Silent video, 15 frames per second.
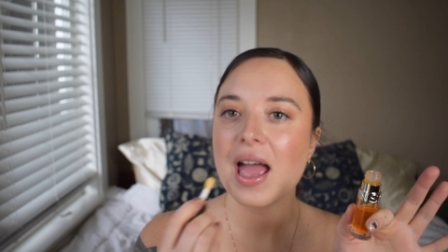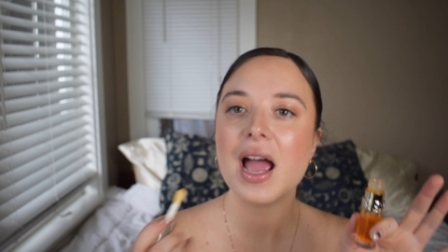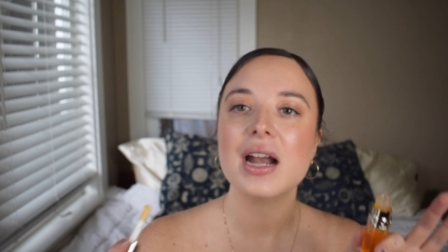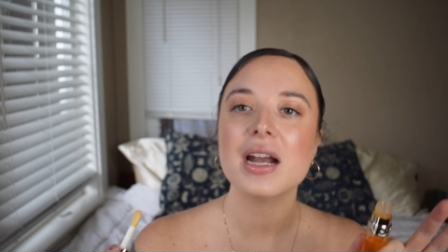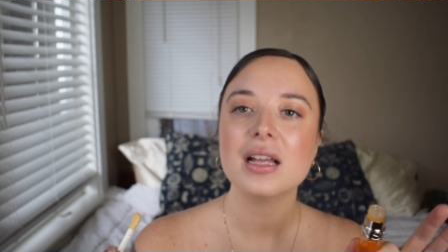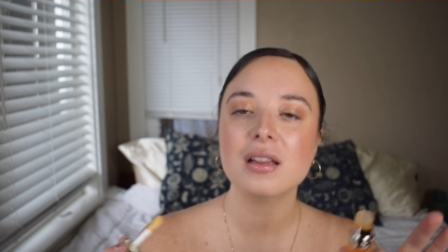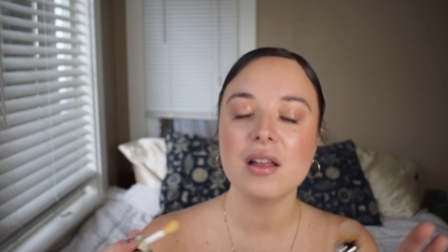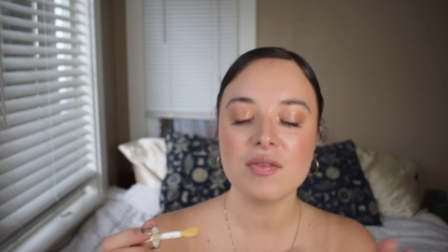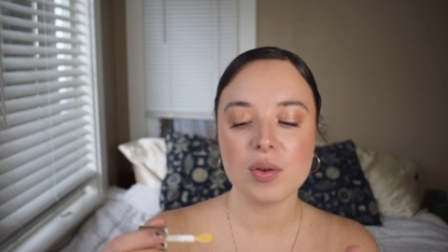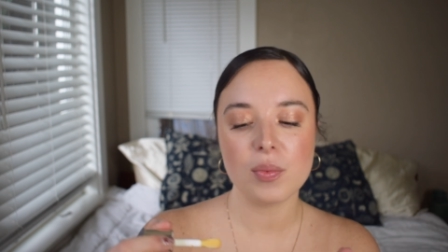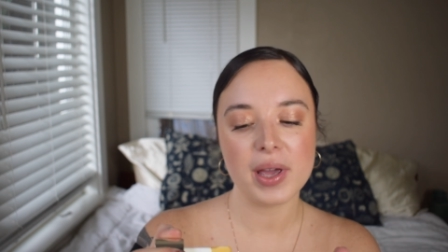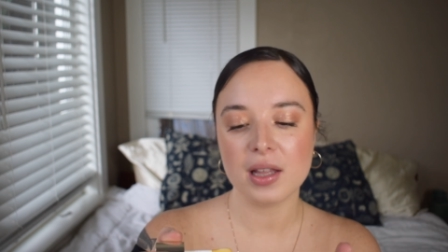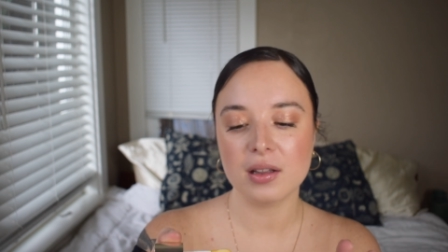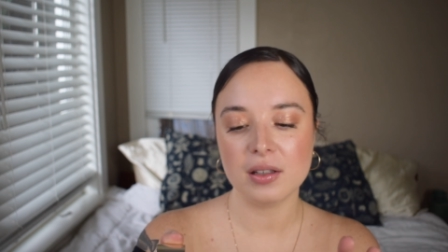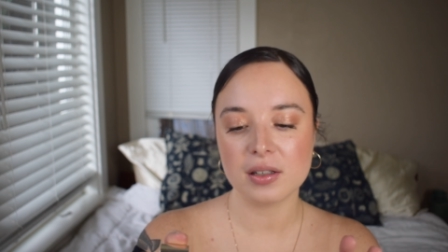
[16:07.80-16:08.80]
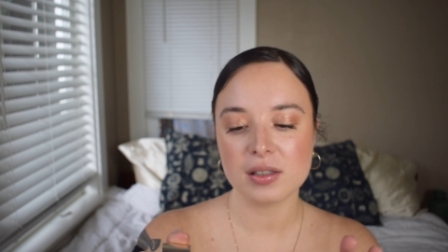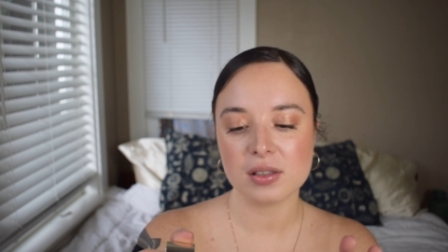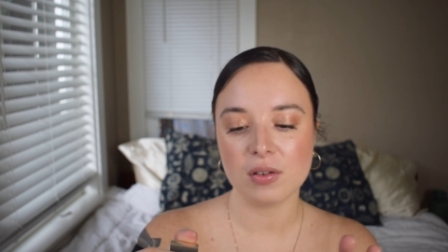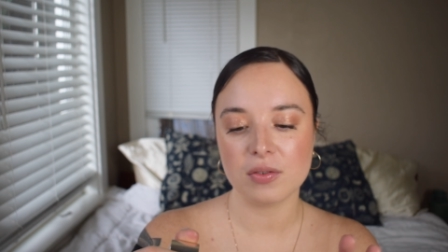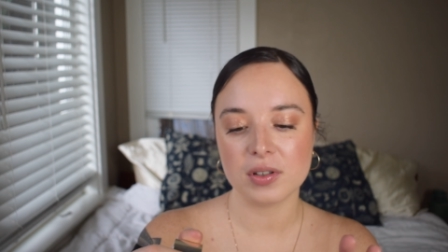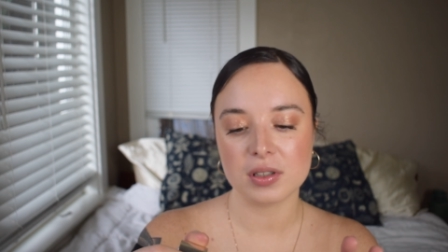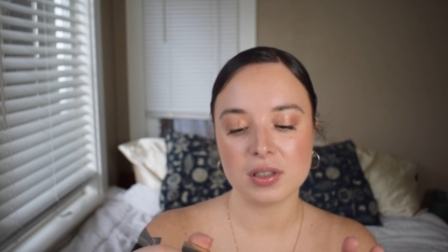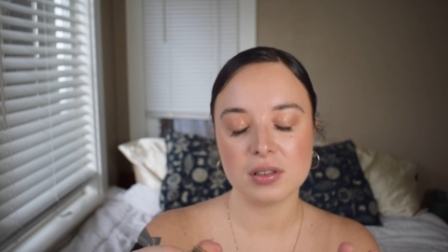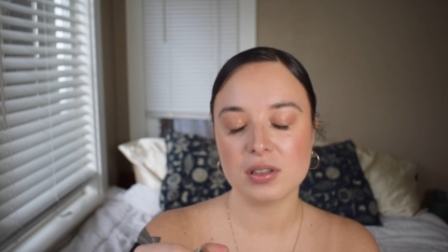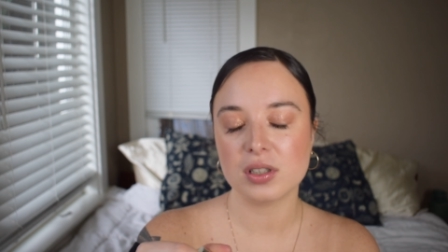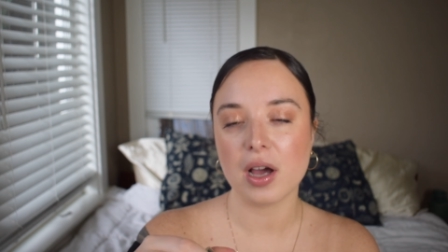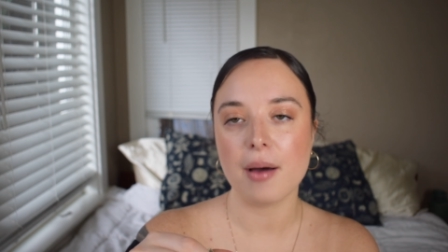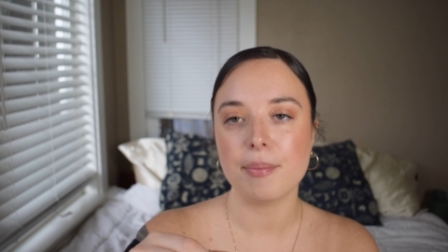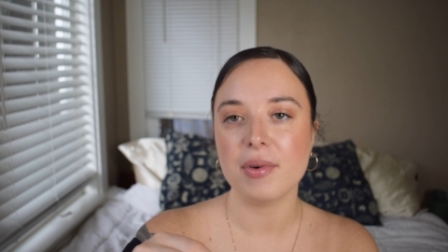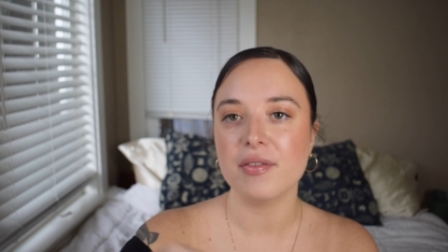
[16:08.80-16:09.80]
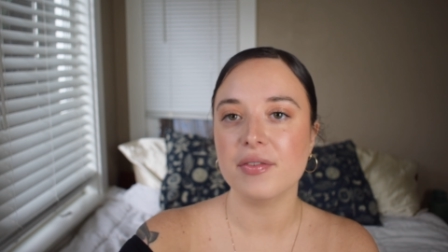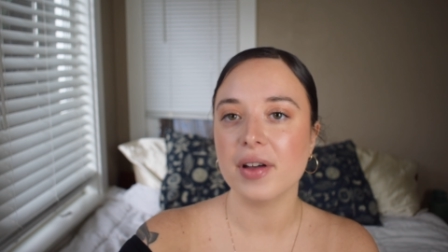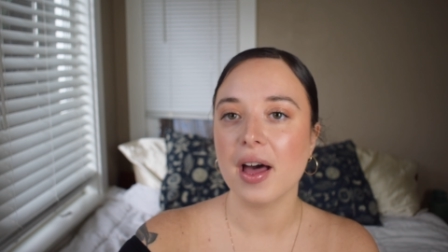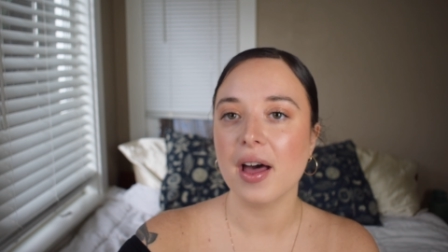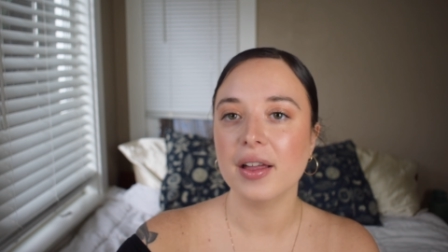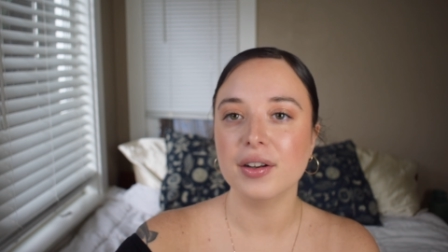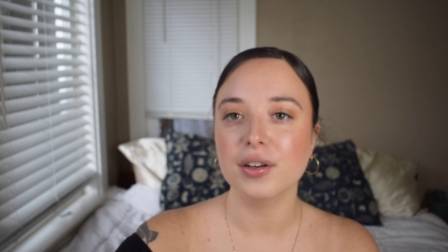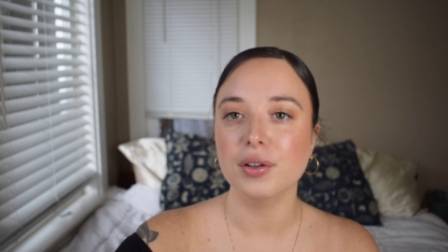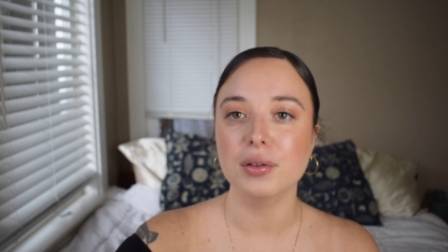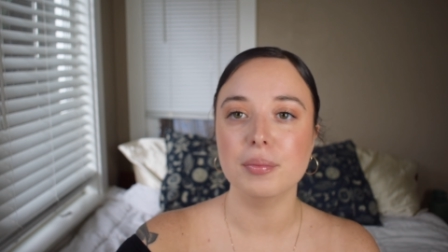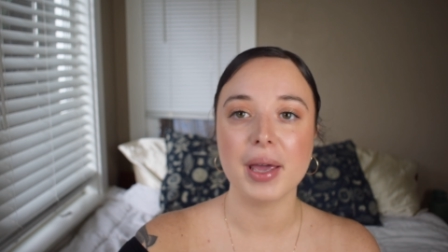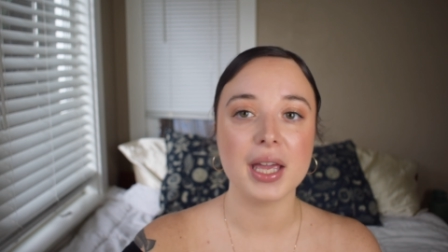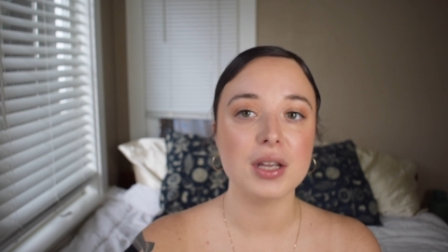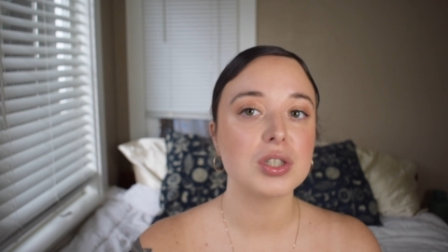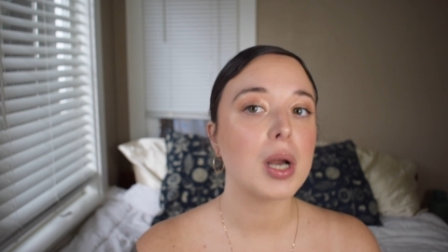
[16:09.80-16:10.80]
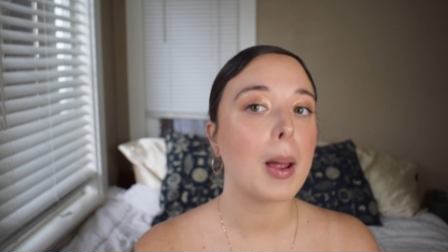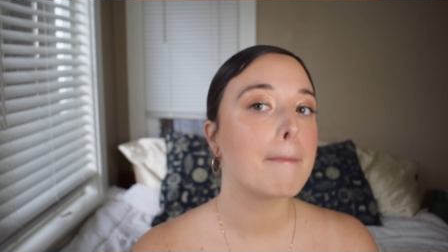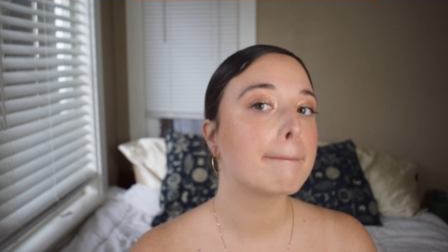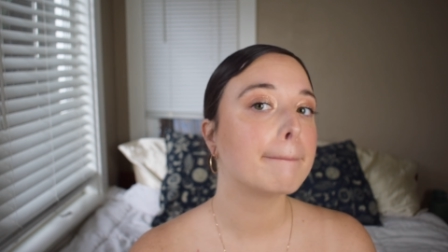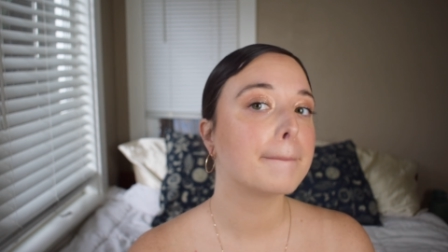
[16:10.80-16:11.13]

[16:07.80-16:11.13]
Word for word: And I love the way it looks over top of uh, Nude Beige.